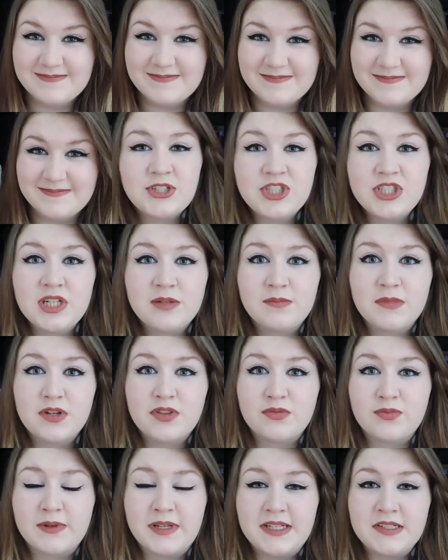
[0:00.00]
Question number
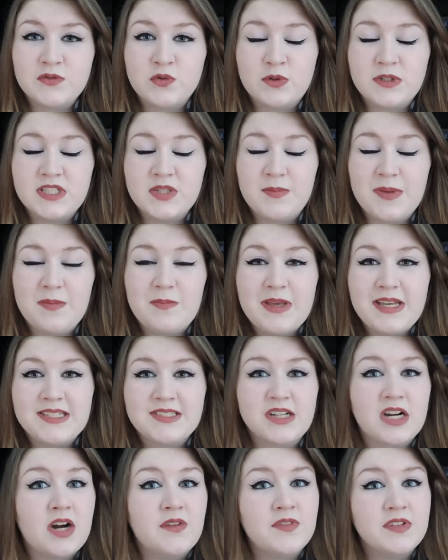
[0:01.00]
3 is going to be
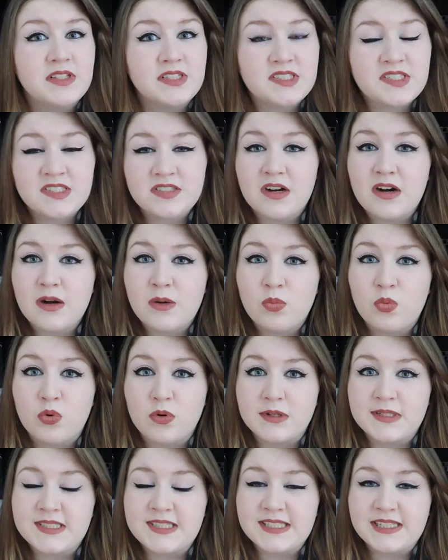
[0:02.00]
based off of the Star
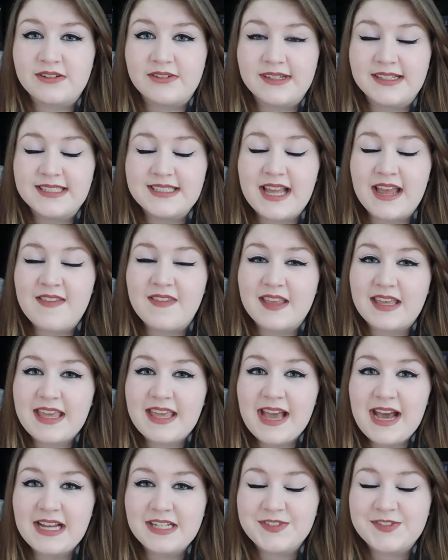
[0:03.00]
Wars series and the
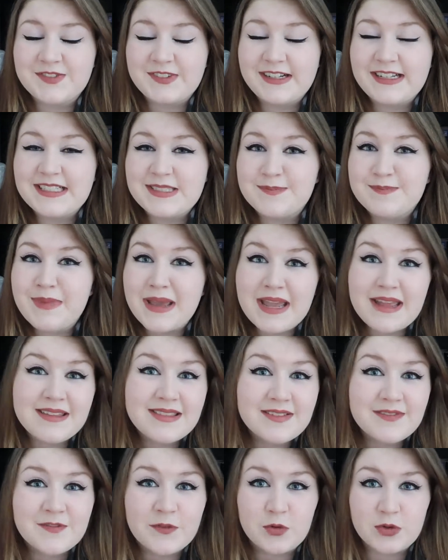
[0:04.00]
catchphrase, "May
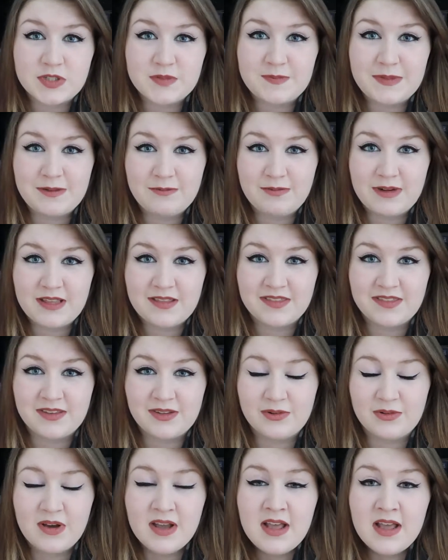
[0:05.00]
the Force be with
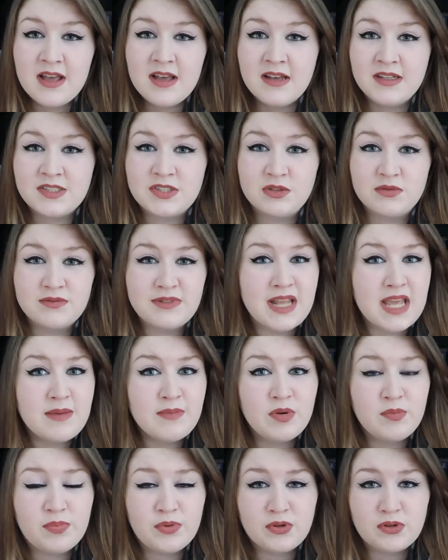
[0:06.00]
you." So name
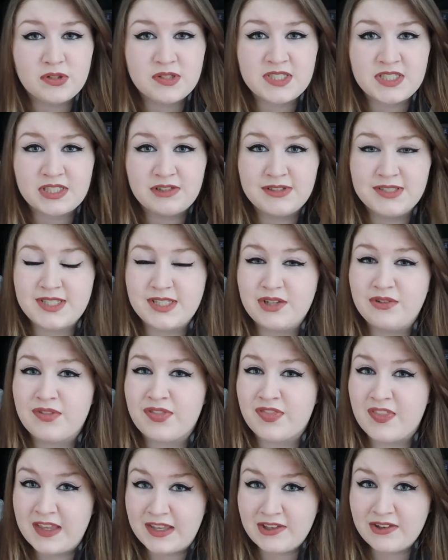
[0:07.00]
a book or series that you
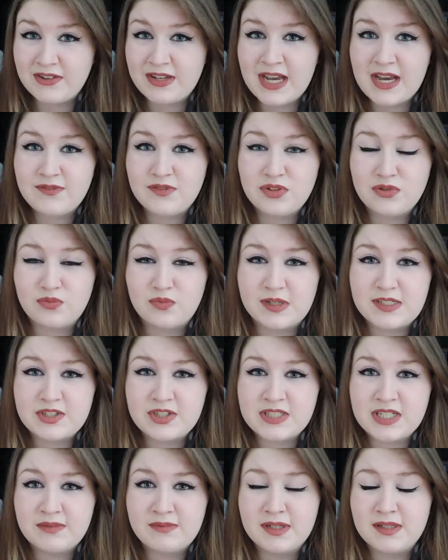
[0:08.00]
think you'd have to wish
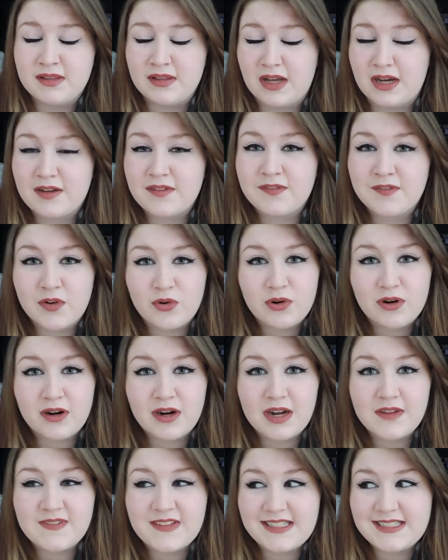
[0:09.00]
someone luck for
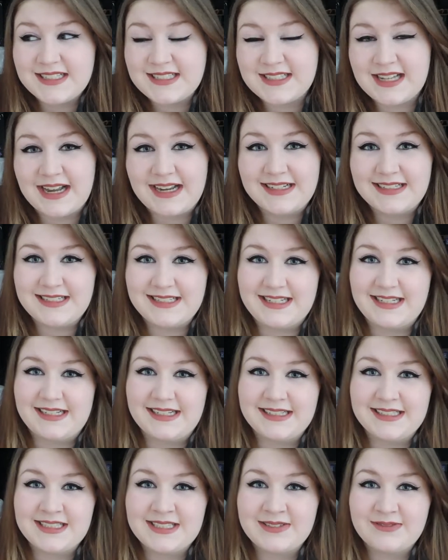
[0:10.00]
if they decided to get
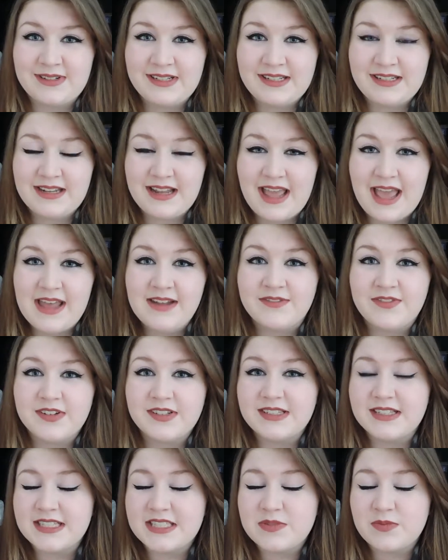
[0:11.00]
into it. And for
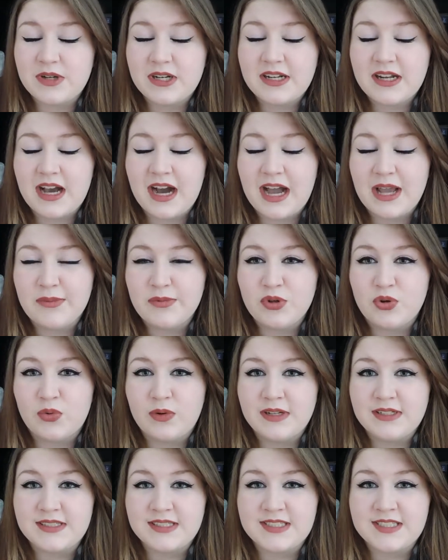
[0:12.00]
this one, I'm
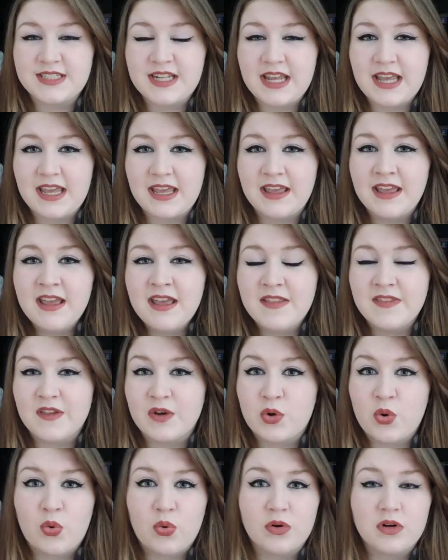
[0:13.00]
going to say the
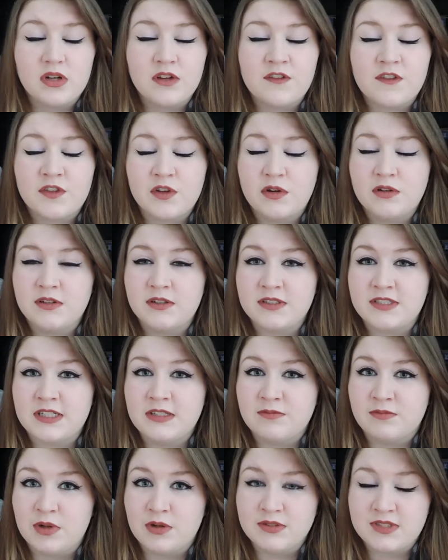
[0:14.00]
Court of Thorns
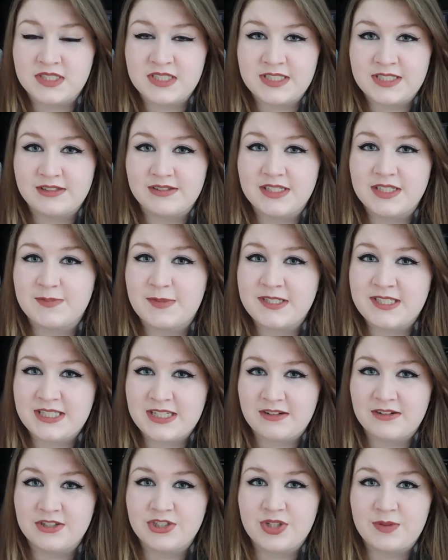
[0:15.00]
and Roses series by
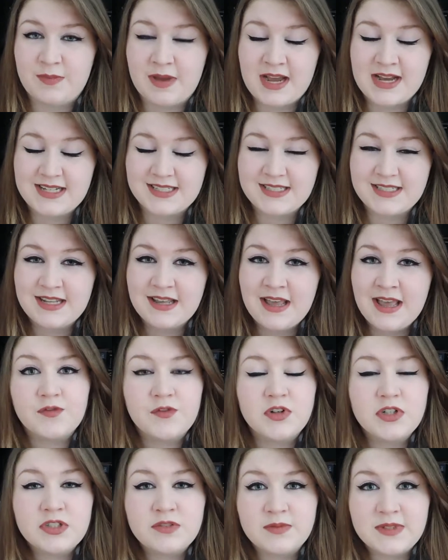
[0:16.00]
Sarah J. Maas. The
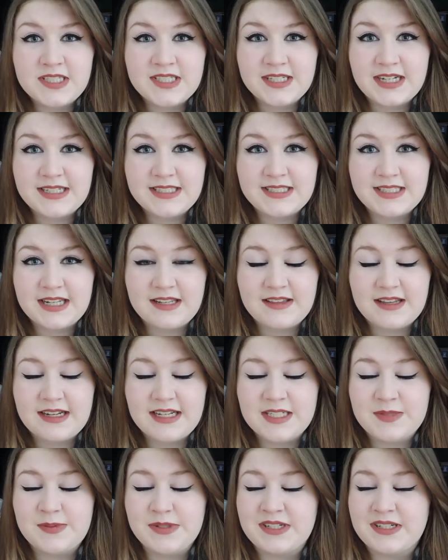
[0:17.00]
first reason I'd say
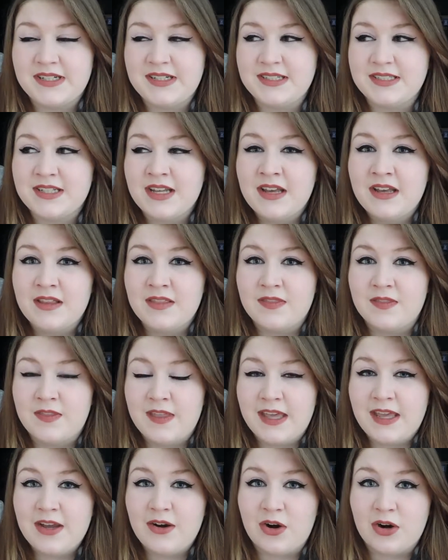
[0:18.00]
that is because
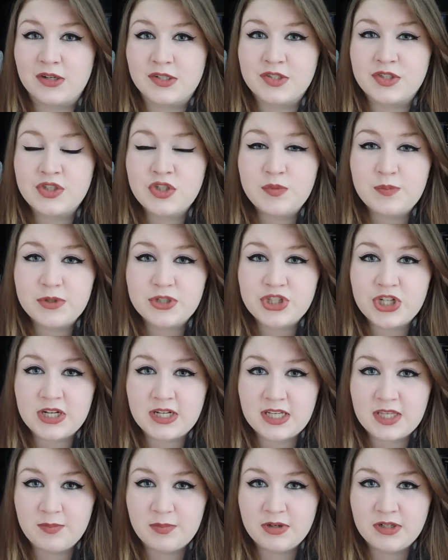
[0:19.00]
they are super
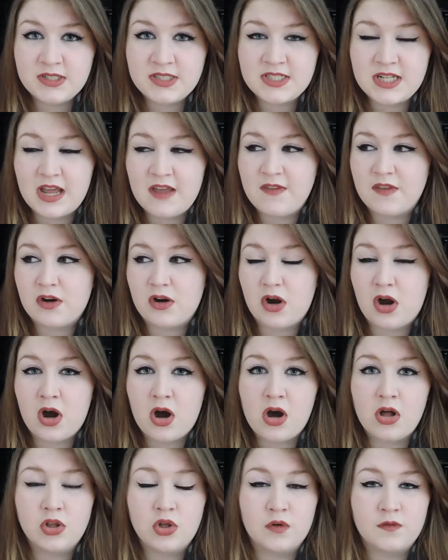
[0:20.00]
chunky books and they're
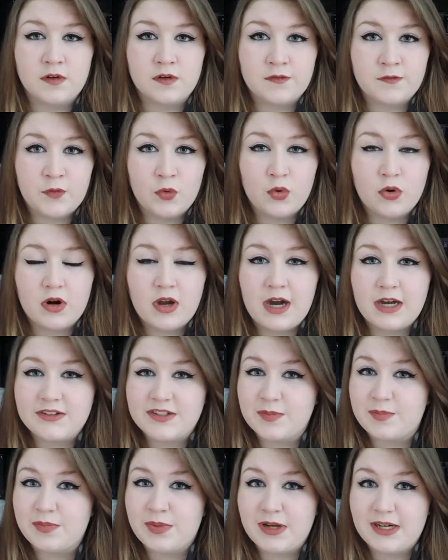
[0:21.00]
all over
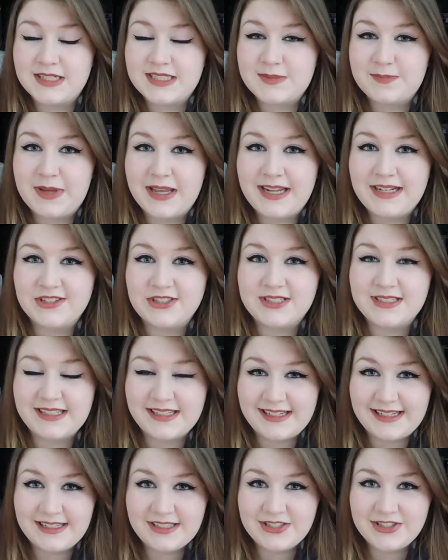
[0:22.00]
400 plus pages
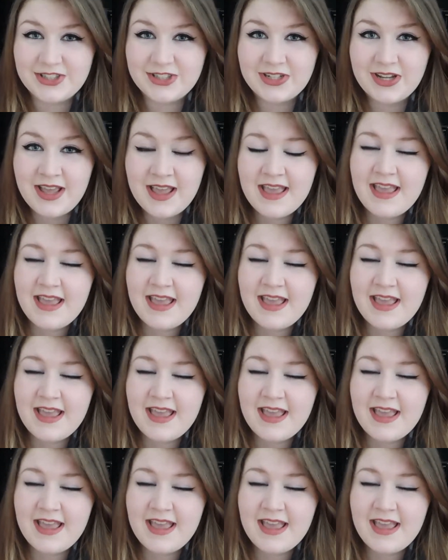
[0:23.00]
each.